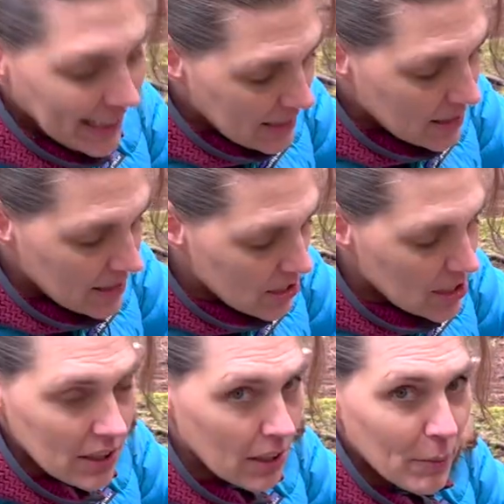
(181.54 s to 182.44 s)
It's just
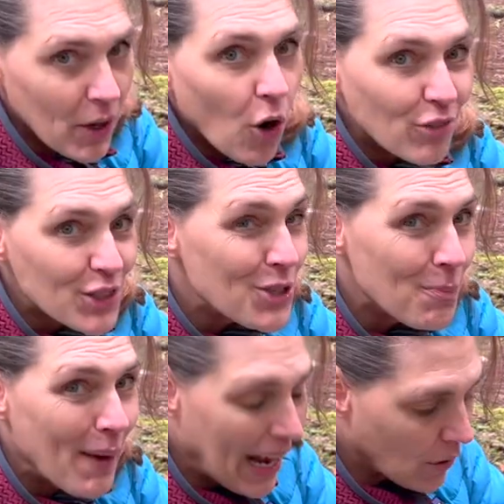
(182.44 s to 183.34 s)
a little bit over 2
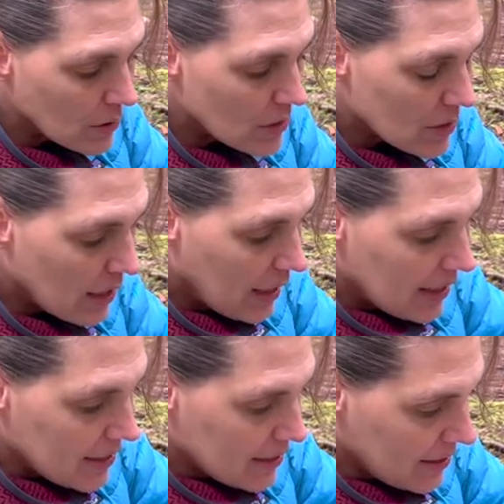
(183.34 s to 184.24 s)
pounds.
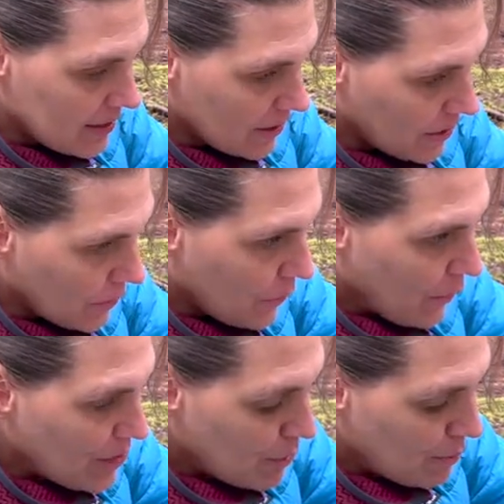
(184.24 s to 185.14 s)
So
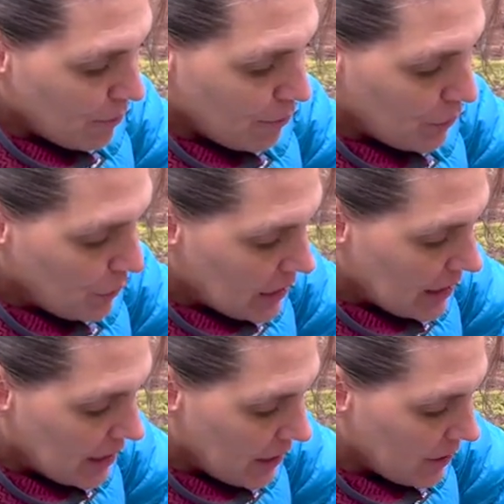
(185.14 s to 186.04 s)
once you put food in
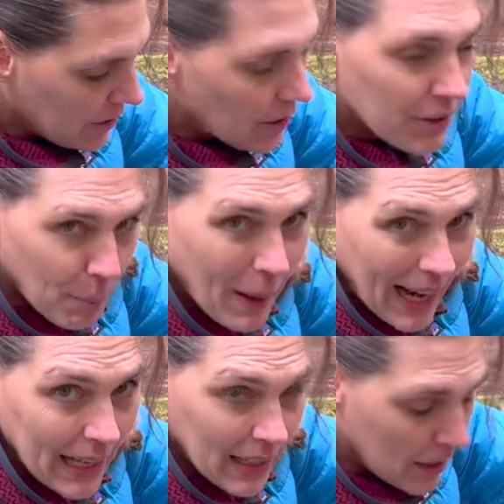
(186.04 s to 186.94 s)
there, you know, you're
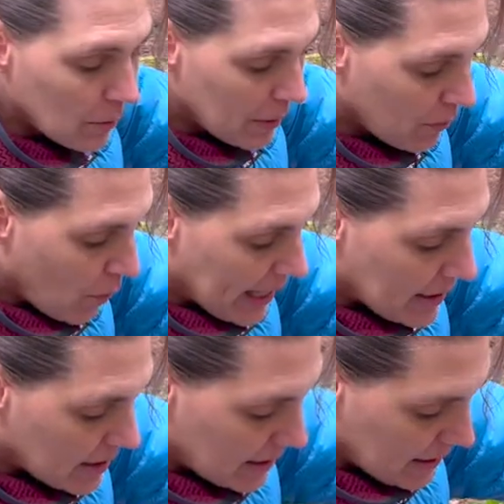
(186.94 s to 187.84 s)
packing a little bit of weight.